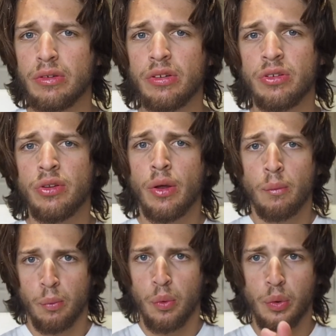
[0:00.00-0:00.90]
just
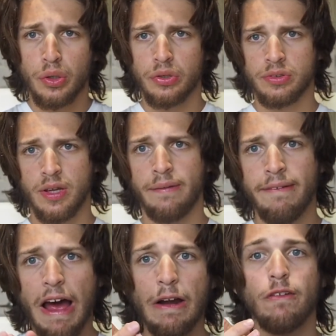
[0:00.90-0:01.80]
pull yourself
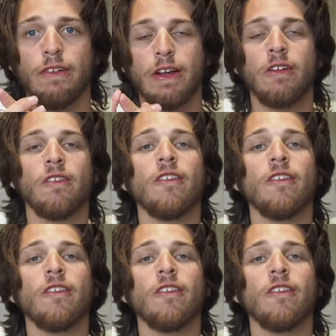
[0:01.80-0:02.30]
out of it.